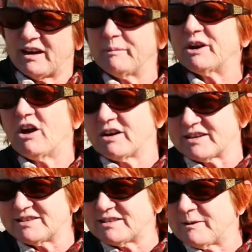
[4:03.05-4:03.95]
I'm an
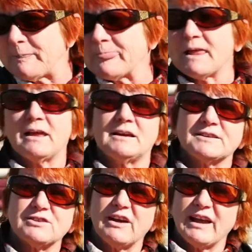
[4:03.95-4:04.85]
artist.
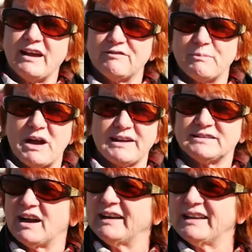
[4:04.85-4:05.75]
So I have my
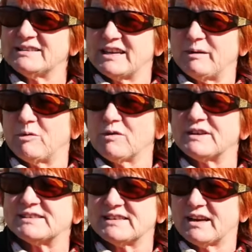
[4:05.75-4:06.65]
dining table
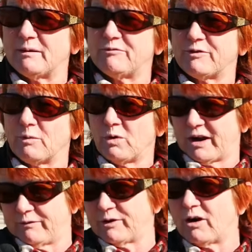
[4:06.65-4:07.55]
that's set up for
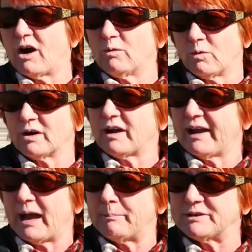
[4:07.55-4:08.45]
whatever artwork I
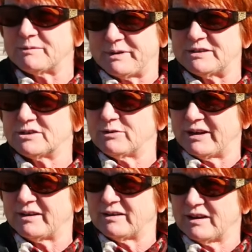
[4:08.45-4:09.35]
happen to be
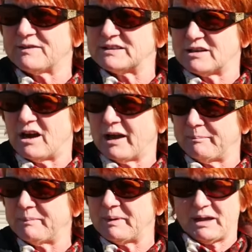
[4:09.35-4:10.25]
doing at the time.